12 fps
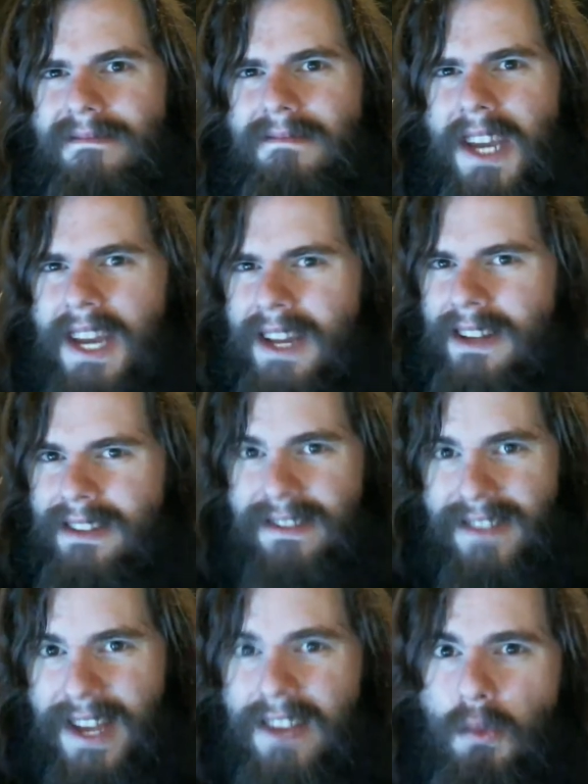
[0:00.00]
And
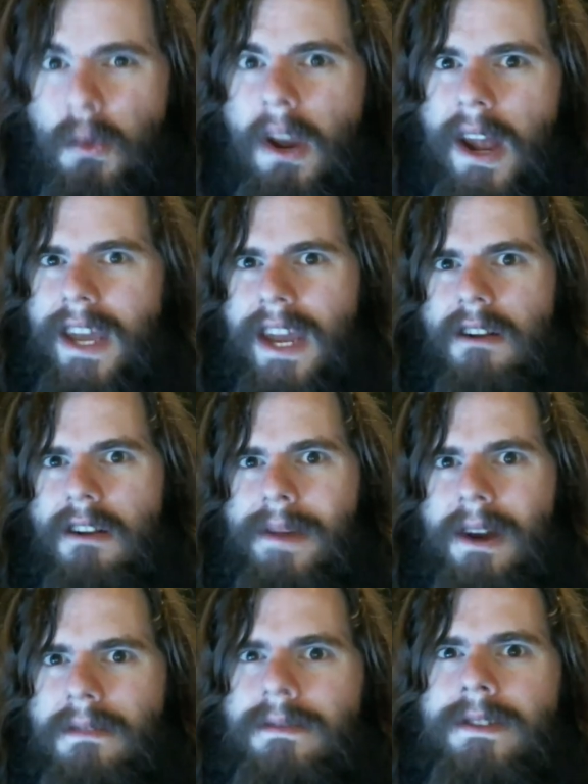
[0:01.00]
that's what I care
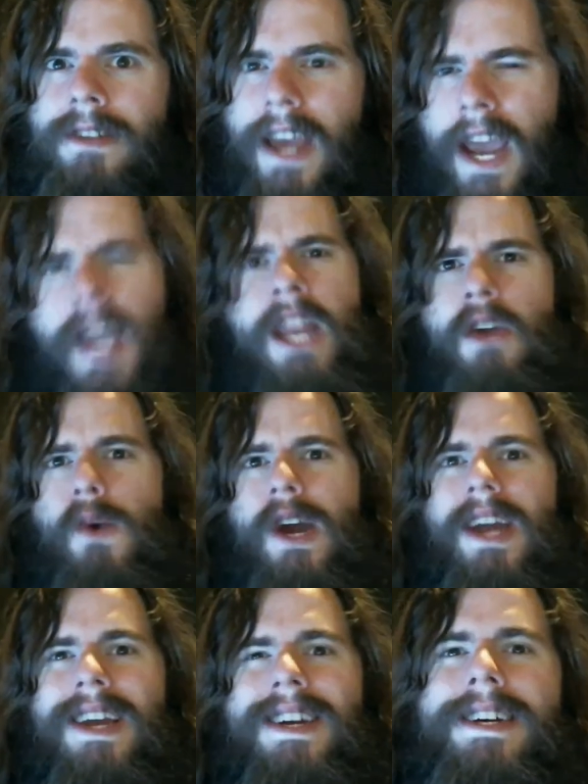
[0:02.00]
about.
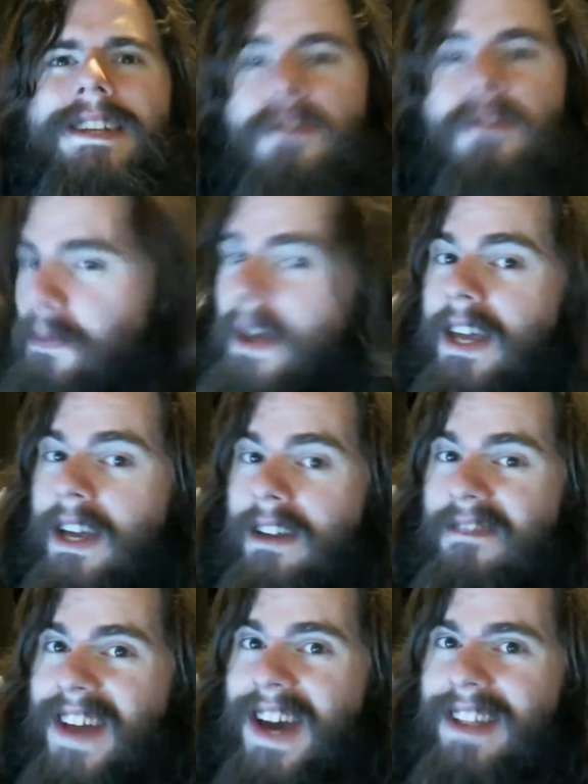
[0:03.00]
Anyway, Speaking
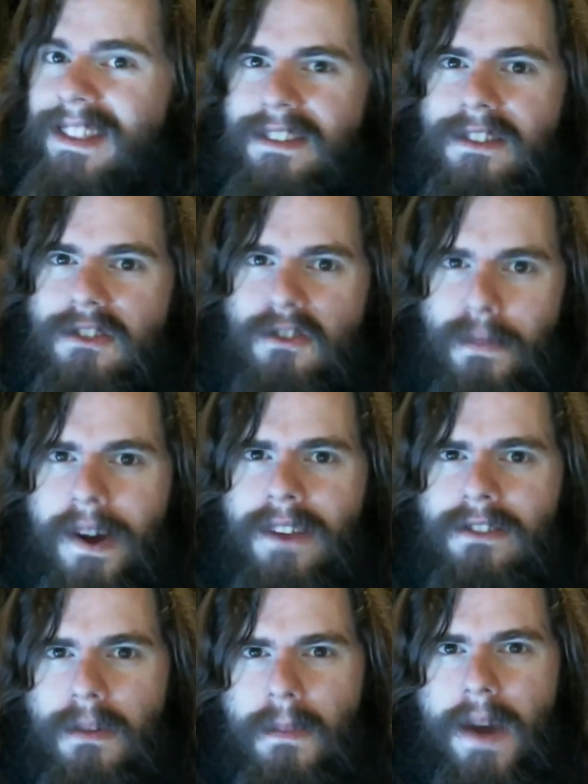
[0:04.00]
of that, this is
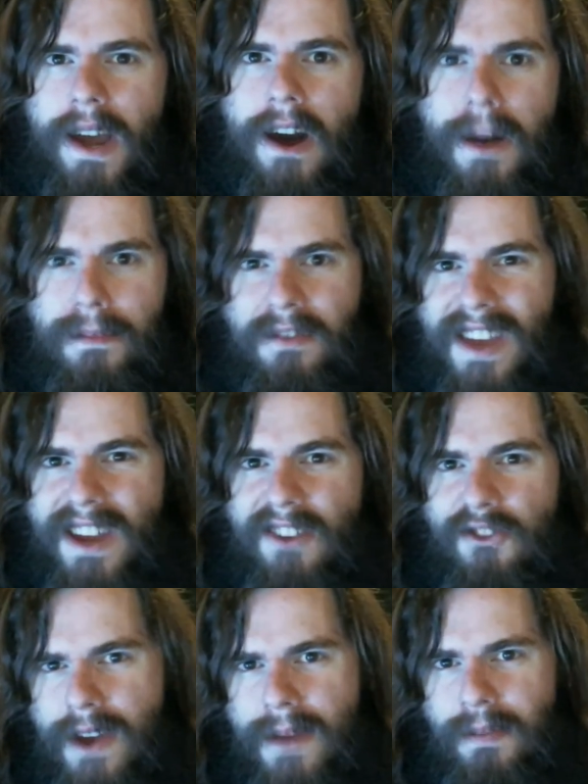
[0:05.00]
sponsored by OPSEC
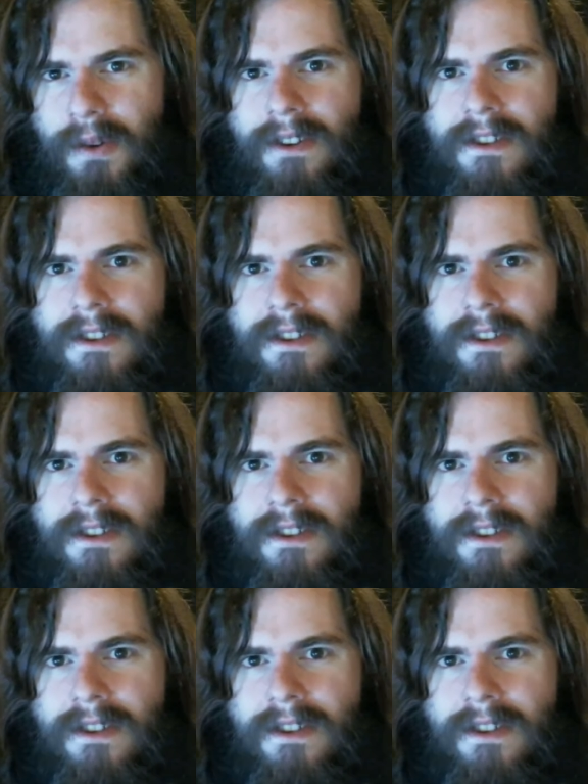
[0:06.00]
Drip.